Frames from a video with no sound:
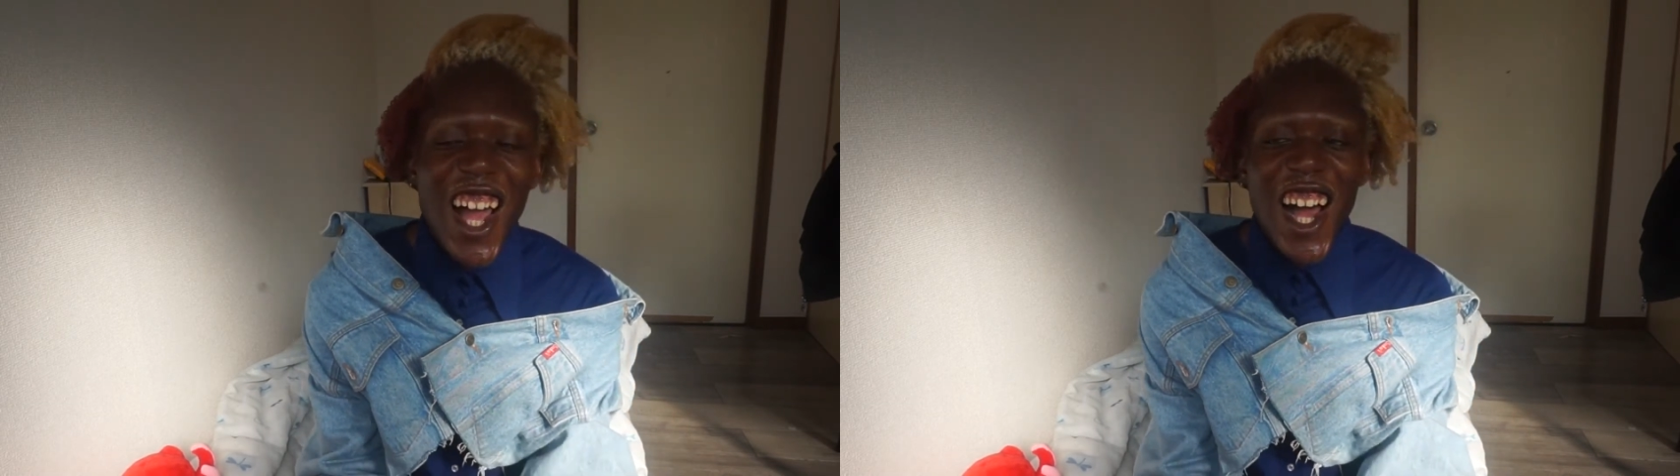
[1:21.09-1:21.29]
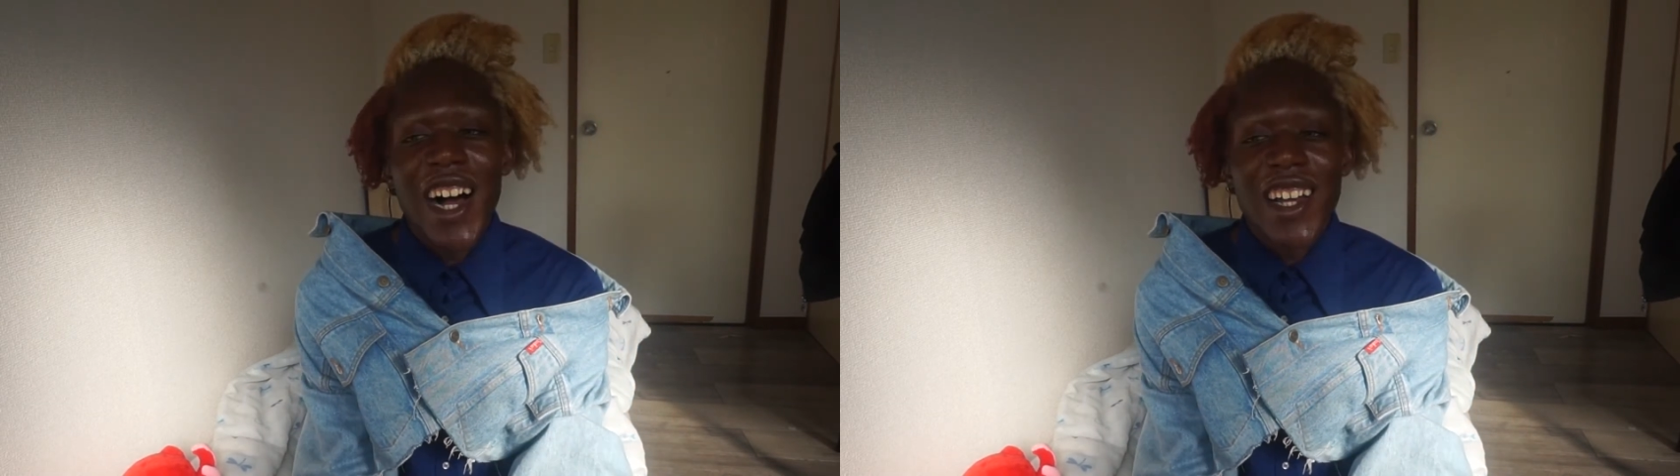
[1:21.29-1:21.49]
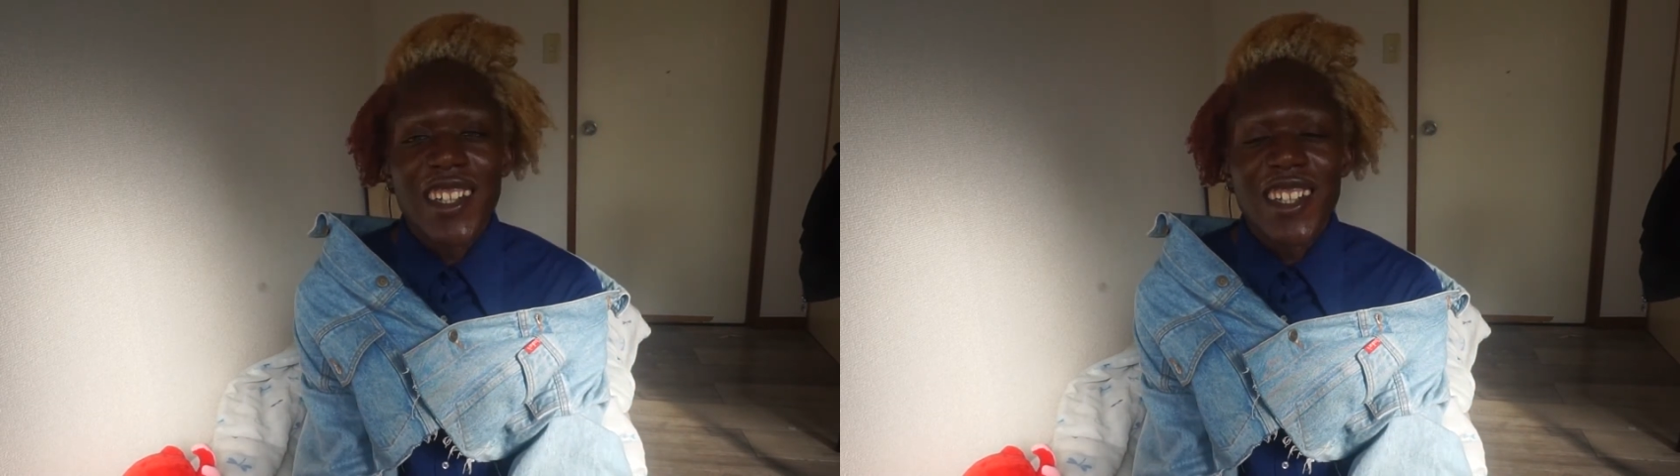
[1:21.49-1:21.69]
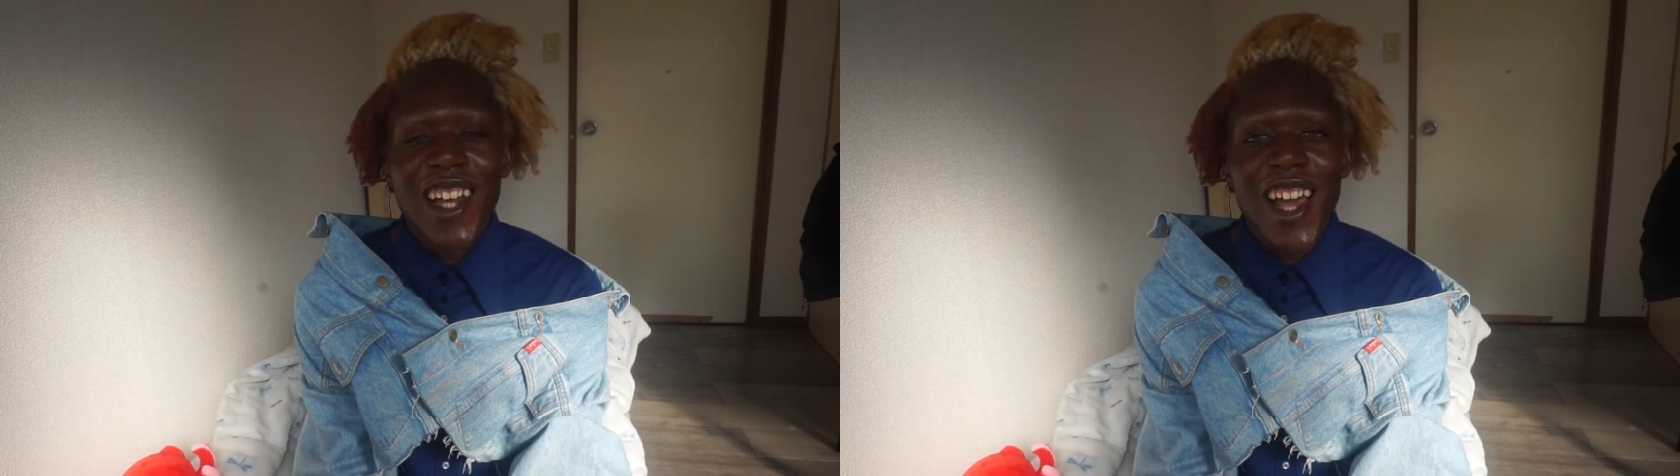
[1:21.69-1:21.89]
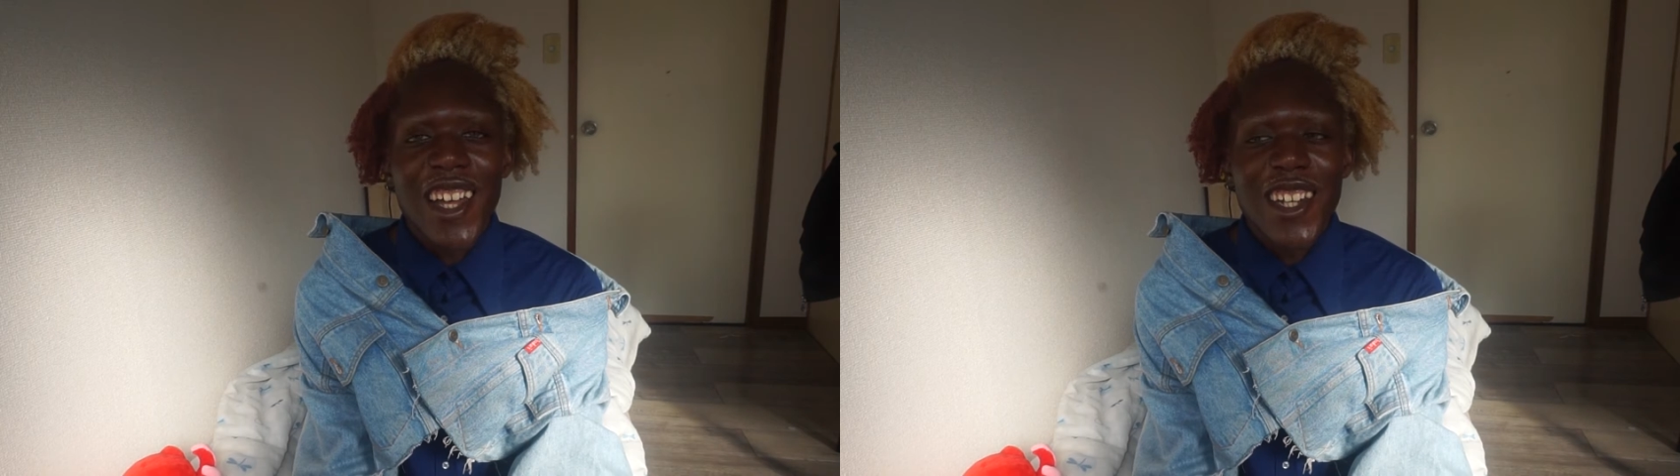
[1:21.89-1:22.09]
I
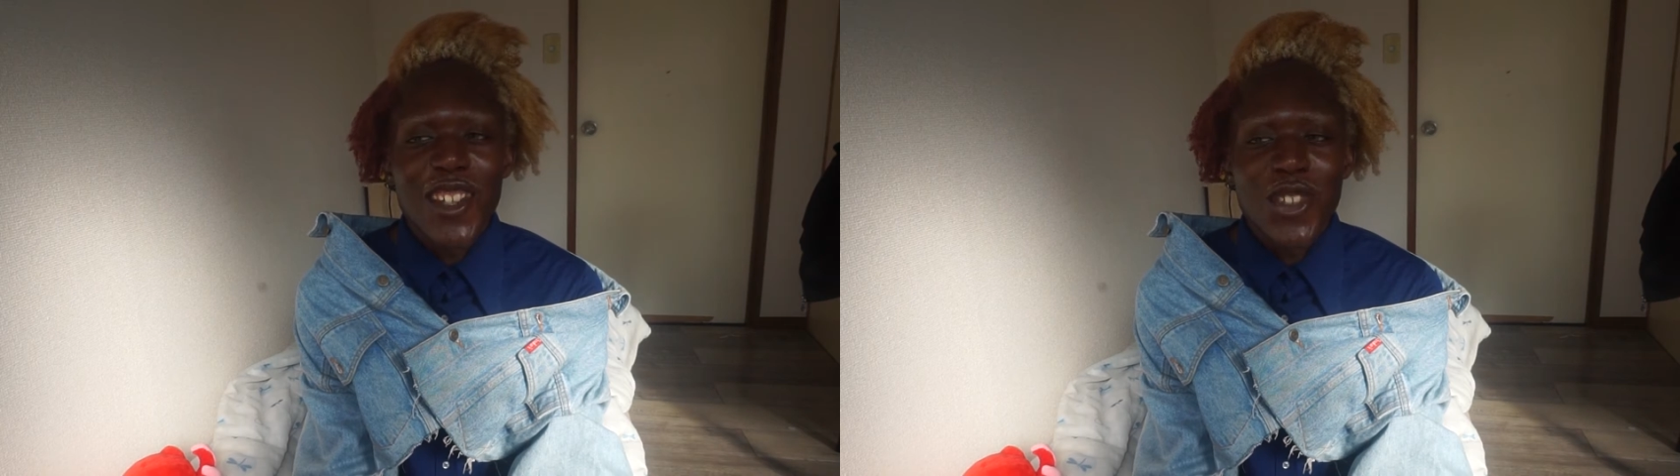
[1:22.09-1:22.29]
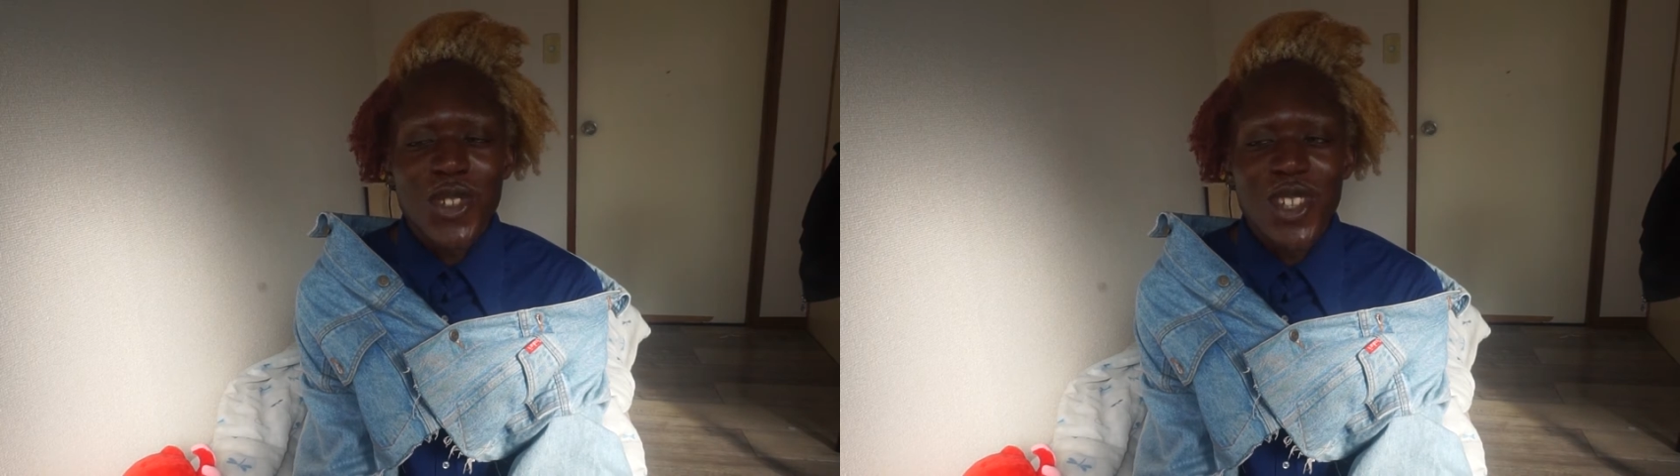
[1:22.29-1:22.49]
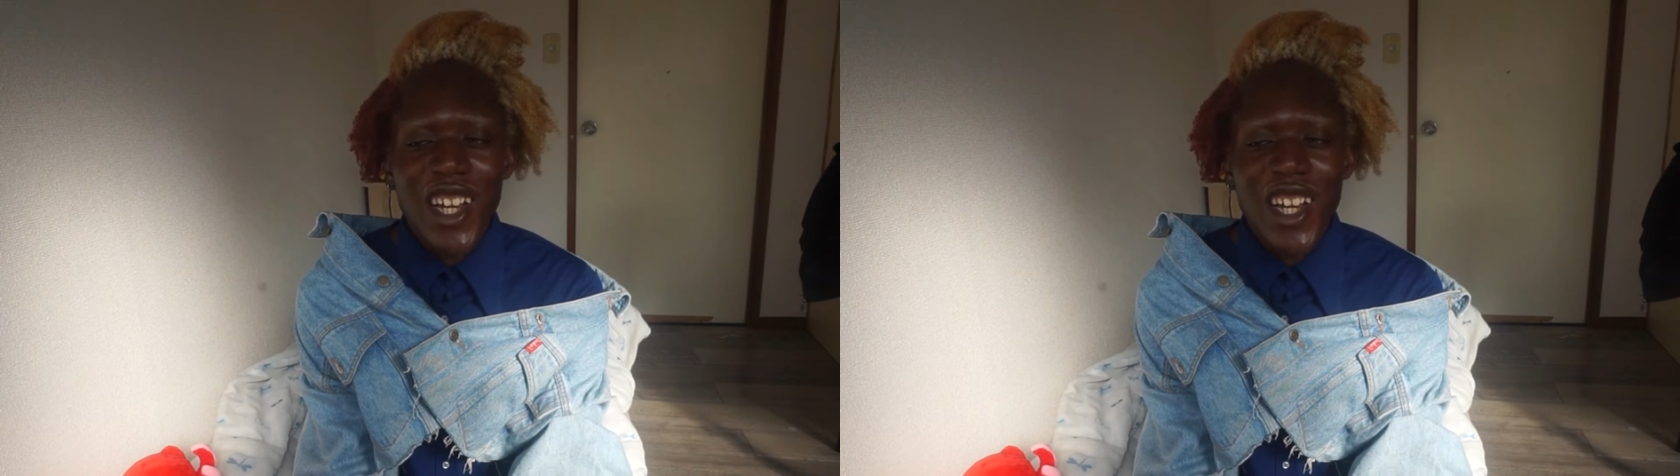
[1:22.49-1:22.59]
headed to the